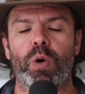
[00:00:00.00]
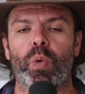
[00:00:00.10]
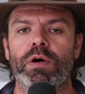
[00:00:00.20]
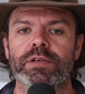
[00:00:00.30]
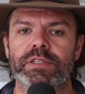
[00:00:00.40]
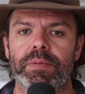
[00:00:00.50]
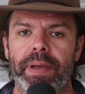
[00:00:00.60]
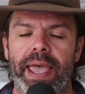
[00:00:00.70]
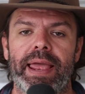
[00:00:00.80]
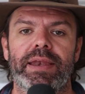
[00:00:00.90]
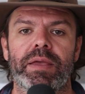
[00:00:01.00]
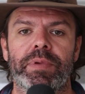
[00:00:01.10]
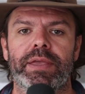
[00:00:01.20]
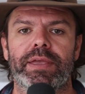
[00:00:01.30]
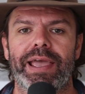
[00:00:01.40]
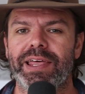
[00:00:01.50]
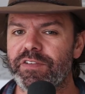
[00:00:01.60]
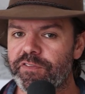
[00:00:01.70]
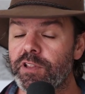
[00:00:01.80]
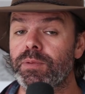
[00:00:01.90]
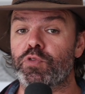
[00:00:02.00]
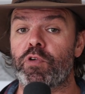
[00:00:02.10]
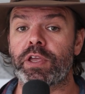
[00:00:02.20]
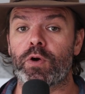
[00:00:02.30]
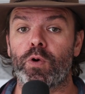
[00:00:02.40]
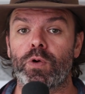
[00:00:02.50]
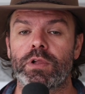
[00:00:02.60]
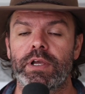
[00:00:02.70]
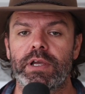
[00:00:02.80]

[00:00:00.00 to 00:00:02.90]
was the pandemic and the Philips recall.